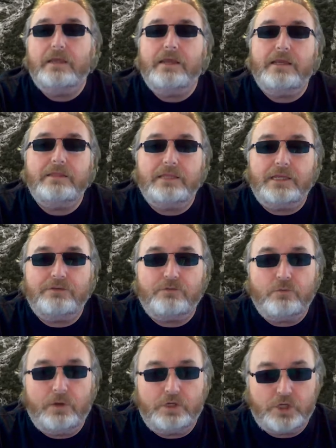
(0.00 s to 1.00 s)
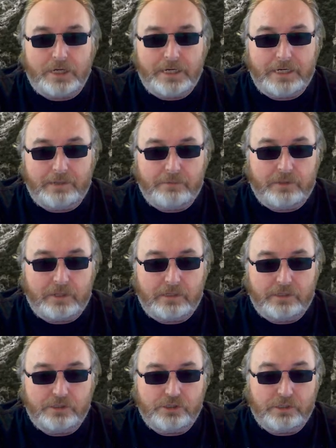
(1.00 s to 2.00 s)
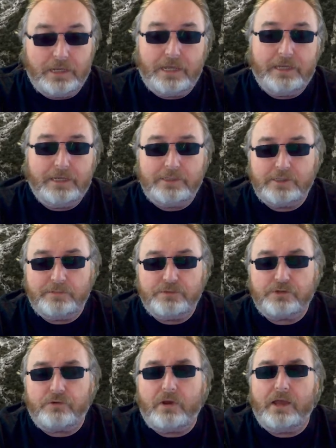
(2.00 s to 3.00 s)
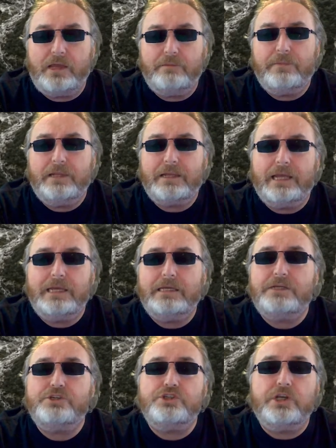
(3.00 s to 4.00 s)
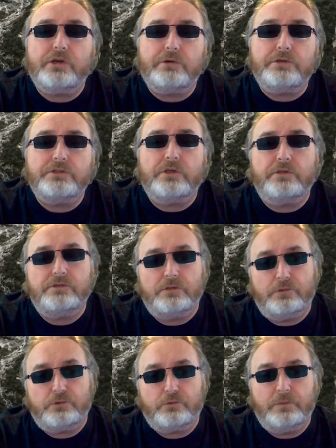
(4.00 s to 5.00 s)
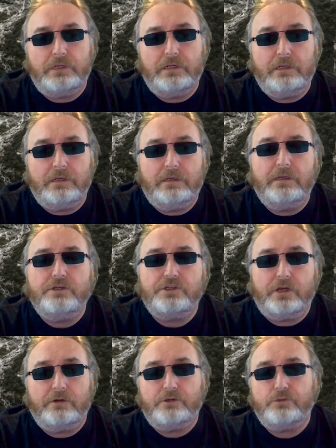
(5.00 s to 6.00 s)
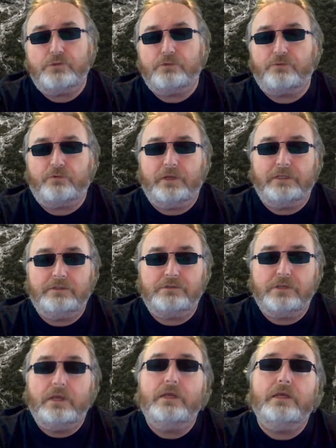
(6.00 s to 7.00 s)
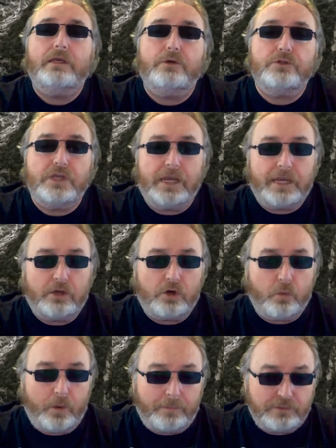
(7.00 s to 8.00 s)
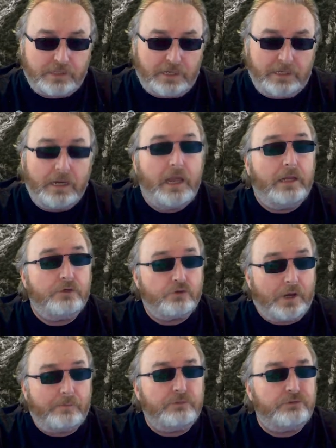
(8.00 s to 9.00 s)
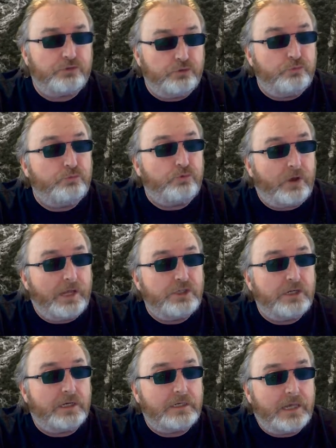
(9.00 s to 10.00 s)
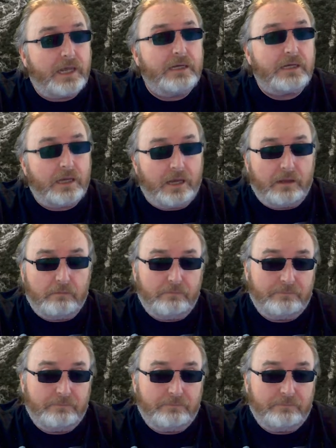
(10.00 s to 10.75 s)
Hey, thanks for watching Late Night Mythology. Hit subscribe, like, share us on social media, share us with your friends. Go check out our website, troublesoupproject.com.